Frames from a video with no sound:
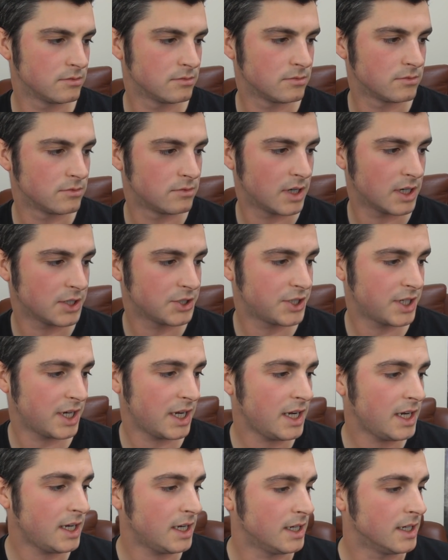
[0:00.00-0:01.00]

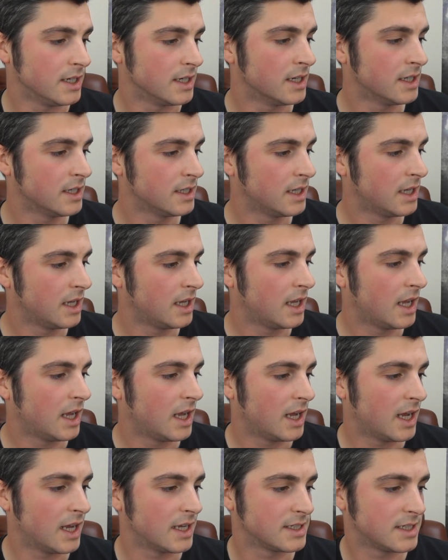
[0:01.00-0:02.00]
Rashid,
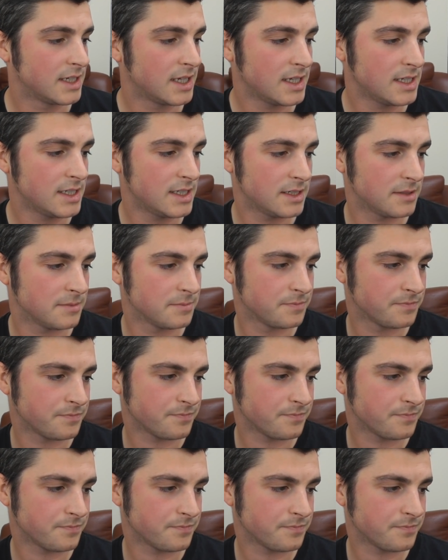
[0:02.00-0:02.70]
as is,